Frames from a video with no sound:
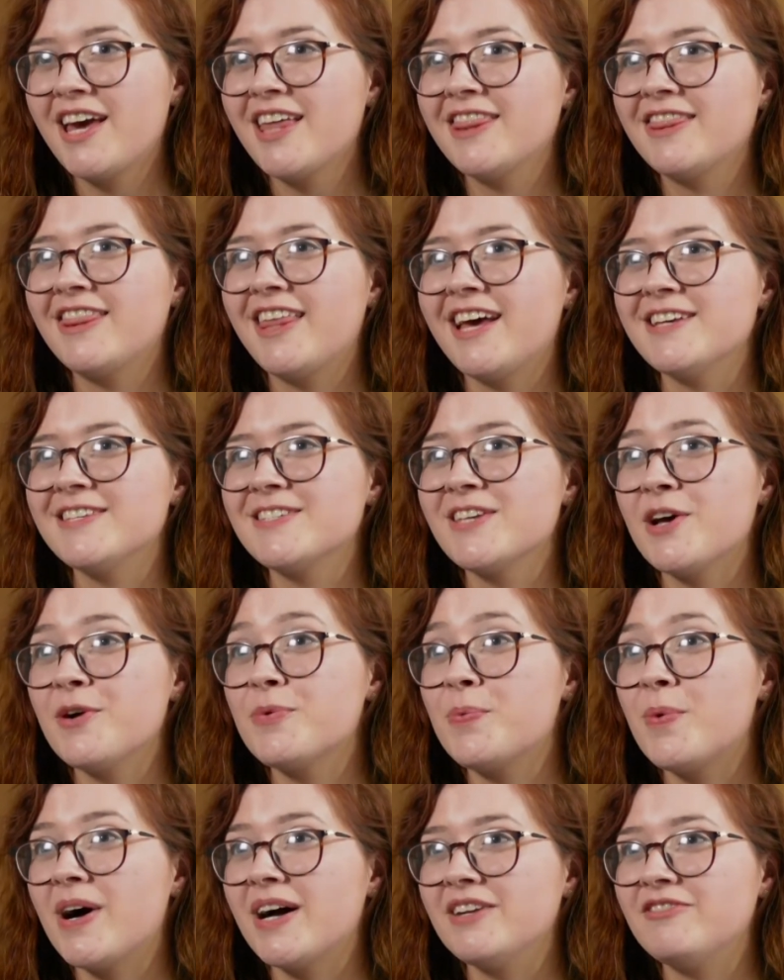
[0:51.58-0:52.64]
There's a
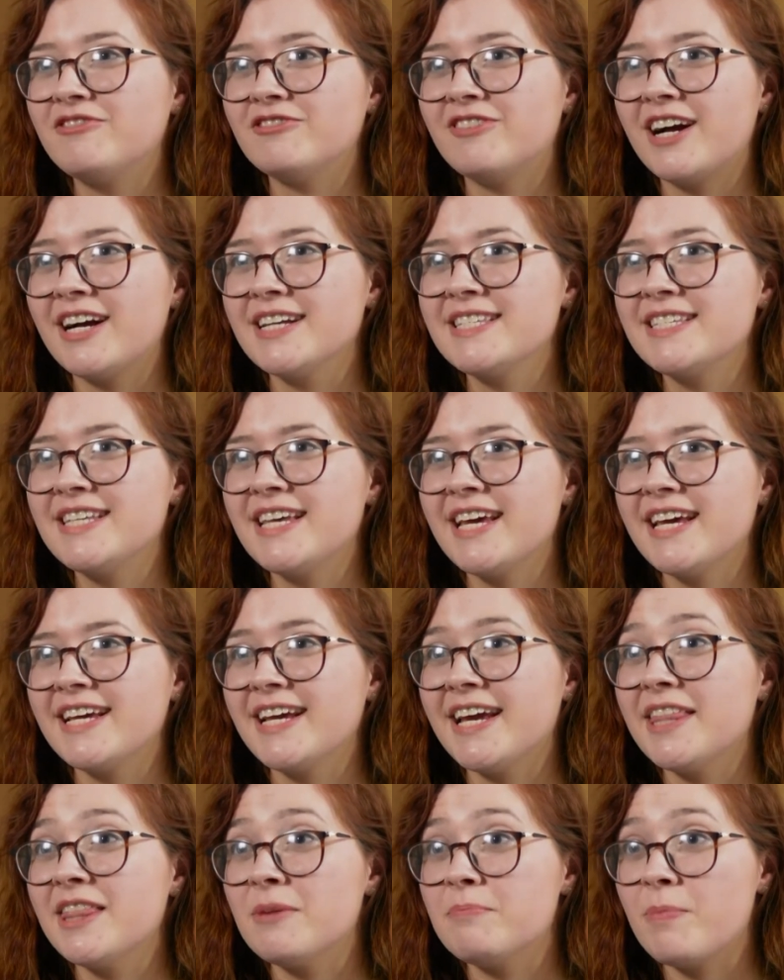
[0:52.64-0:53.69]
wide
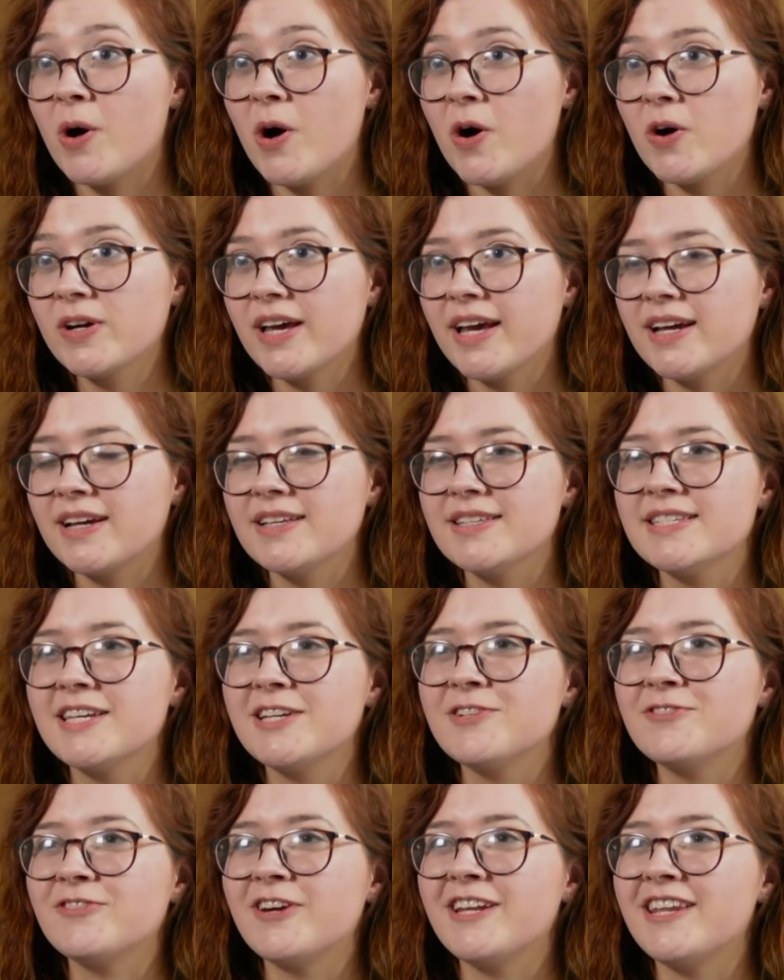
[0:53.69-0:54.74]
variety in the market
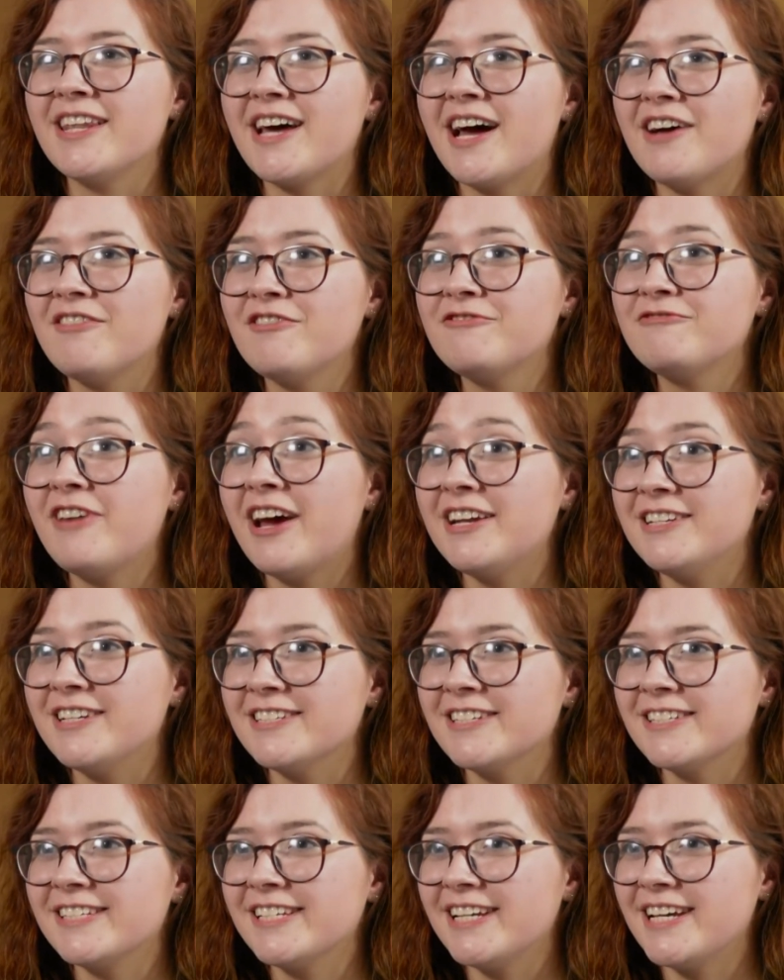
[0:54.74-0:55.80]
considering that
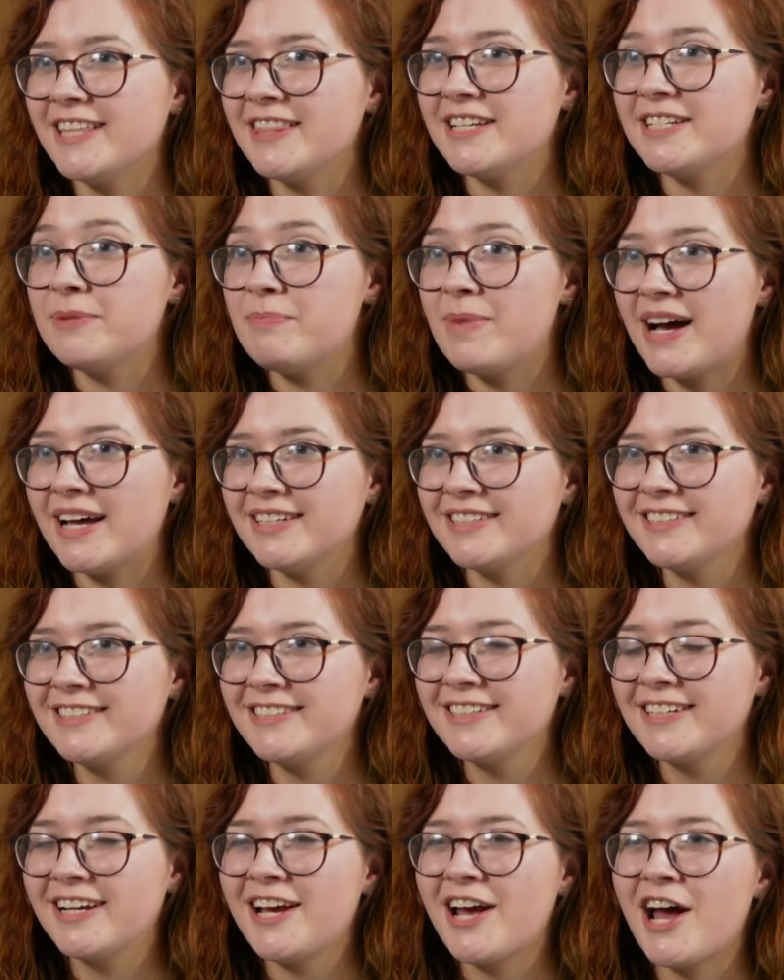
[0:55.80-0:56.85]
vendors are seeing the demand